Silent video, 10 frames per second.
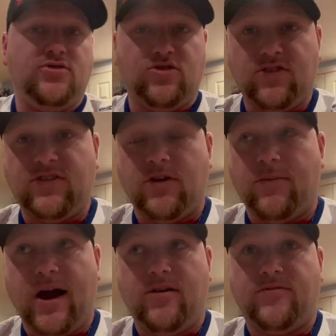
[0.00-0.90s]
jersey
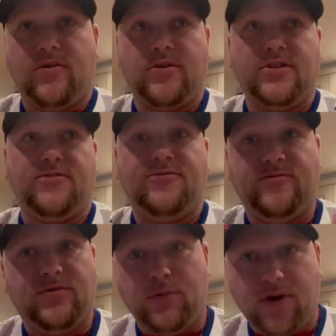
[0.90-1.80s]
around for another
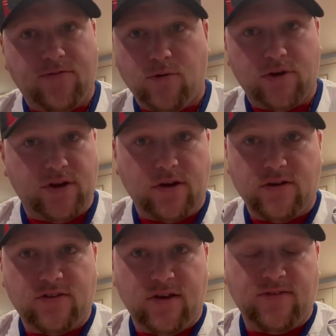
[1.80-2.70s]
3 or 4
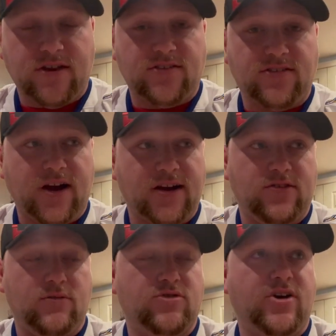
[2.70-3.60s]
years if they decide
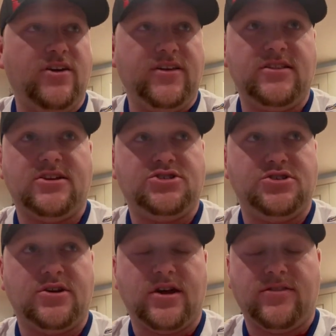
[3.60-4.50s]
to, which I think they
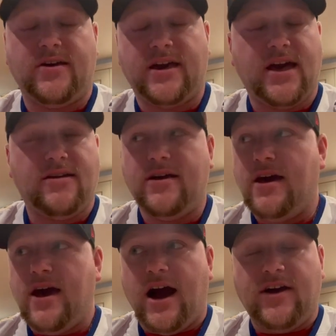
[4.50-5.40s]
should. I think
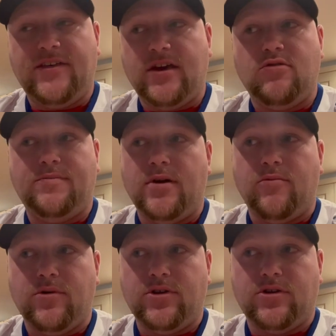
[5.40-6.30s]
it would be a
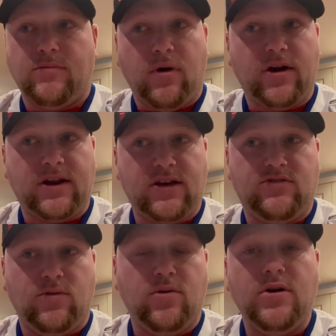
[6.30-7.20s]
really good marketing
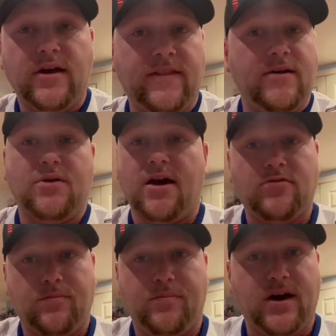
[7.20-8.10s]
tool, and they would have
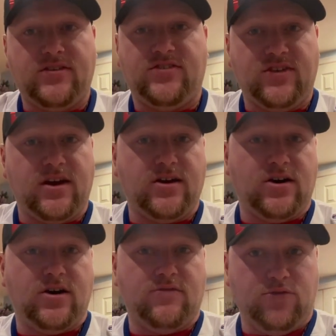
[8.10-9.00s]
the best set
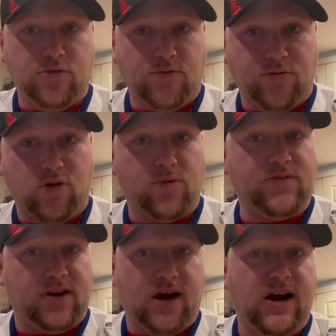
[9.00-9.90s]
of uniforms
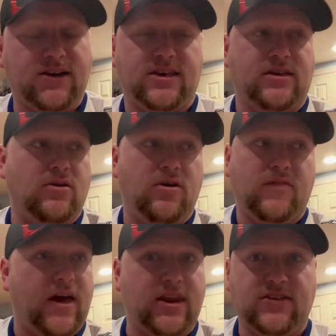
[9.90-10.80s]
in hockey of
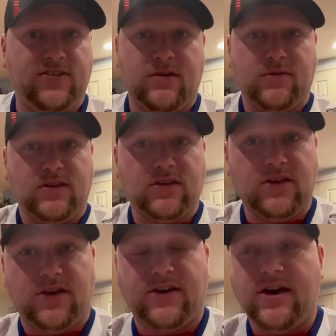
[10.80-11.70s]
any team in the
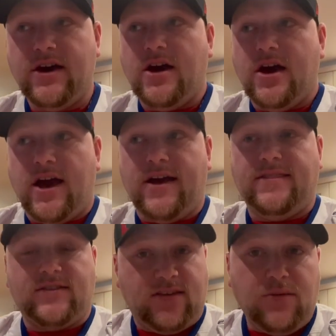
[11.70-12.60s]
league. And
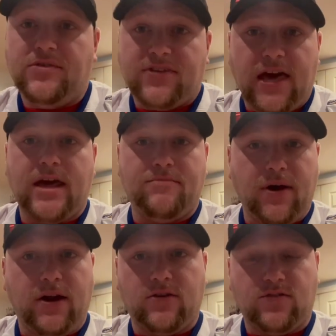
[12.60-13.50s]
their team is getting
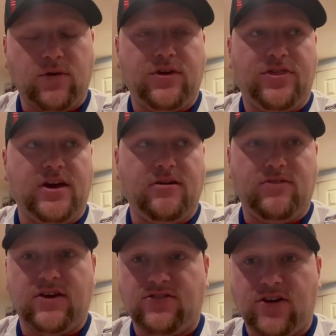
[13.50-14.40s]
better. So I think if
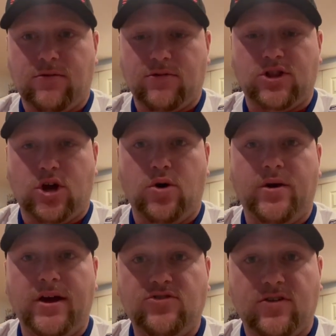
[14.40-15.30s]
they stick with the
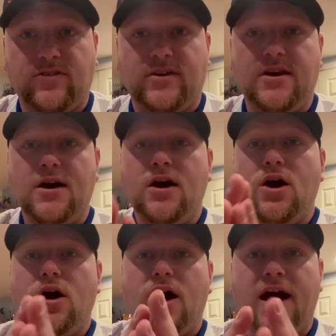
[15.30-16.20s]
Goathead jersey
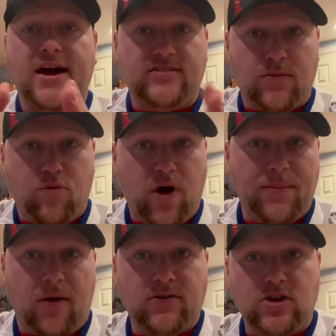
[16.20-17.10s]
as a
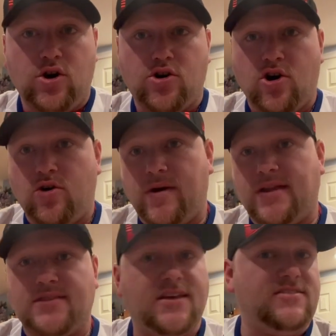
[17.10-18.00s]
primary logo
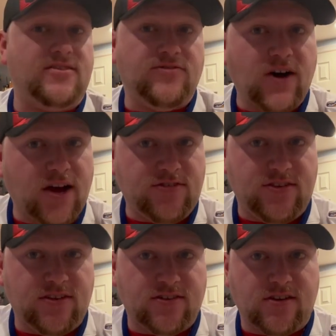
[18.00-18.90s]
in less than 5
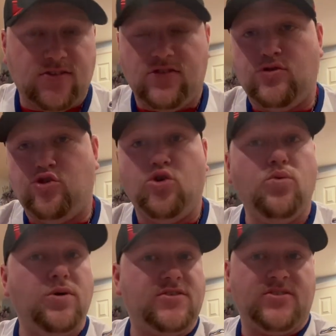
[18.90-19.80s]
seasons, do
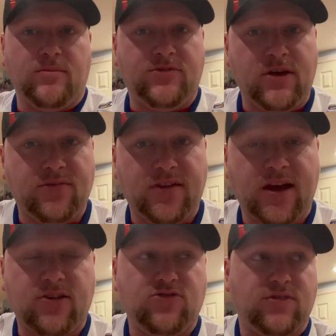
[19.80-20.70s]
what some teams in the
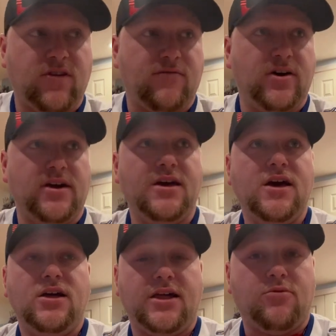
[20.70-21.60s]
NHL have done.
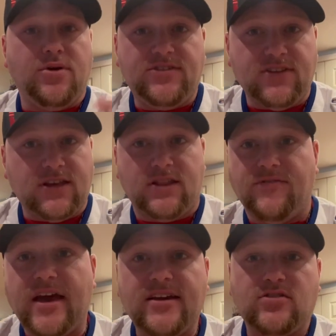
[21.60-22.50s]
Like recently, the
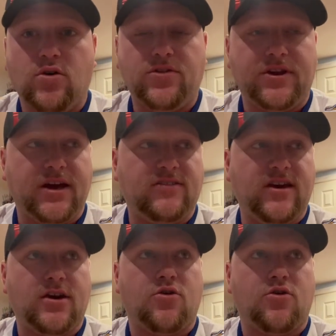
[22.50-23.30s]
Vegas Golden Knights had a